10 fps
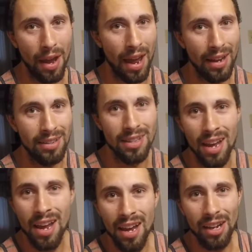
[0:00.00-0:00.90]
and
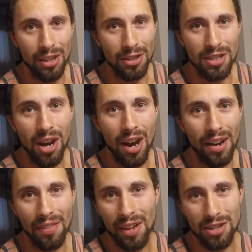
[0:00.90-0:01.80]
you're
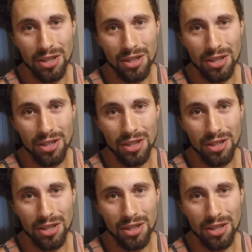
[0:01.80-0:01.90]
done and